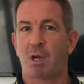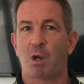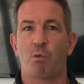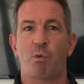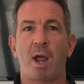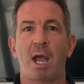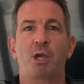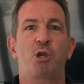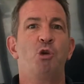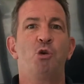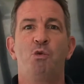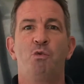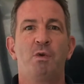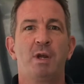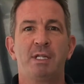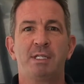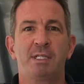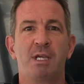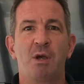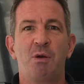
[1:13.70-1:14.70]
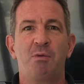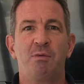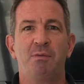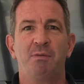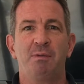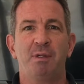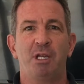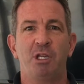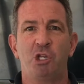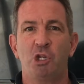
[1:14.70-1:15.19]
a raccoon runs out,
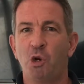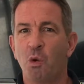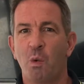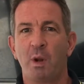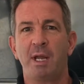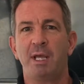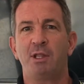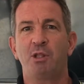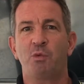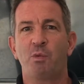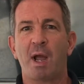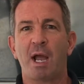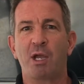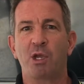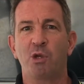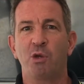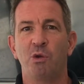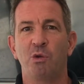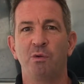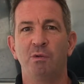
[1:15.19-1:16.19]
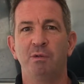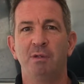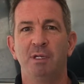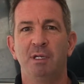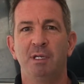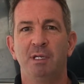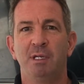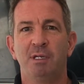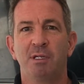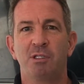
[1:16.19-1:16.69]
and you don't want to hit the raccoon,
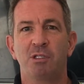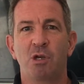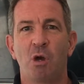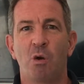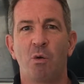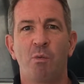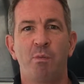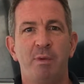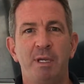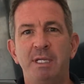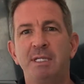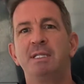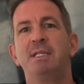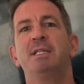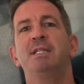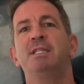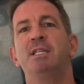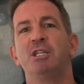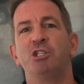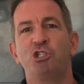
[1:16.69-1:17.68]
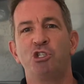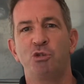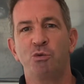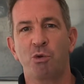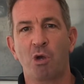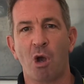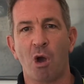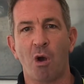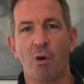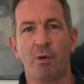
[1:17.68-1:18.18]
so into the ditch you
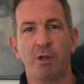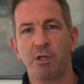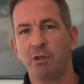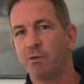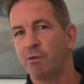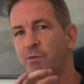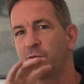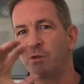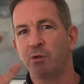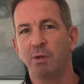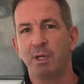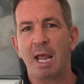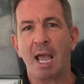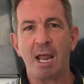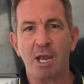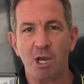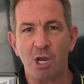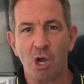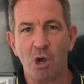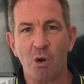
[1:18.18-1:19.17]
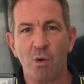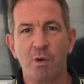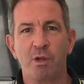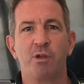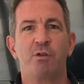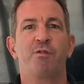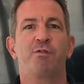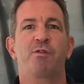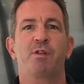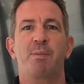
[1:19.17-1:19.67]
go, and you do an endo, and
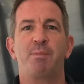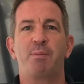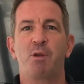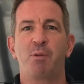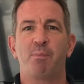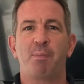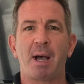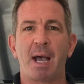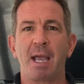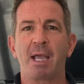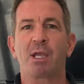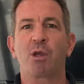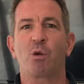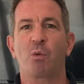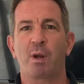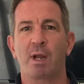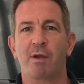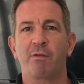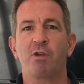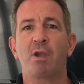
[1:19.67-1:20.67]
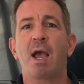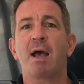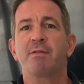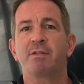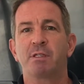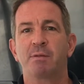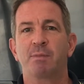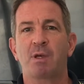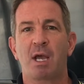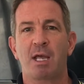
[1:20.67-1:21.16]
you flip your bike or whatever. You have
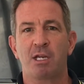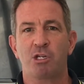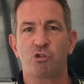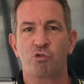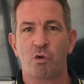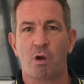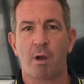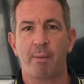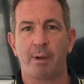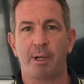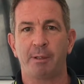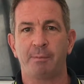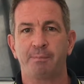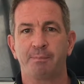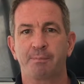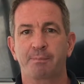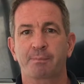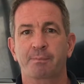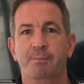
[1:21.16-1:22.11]
some kind of trauma.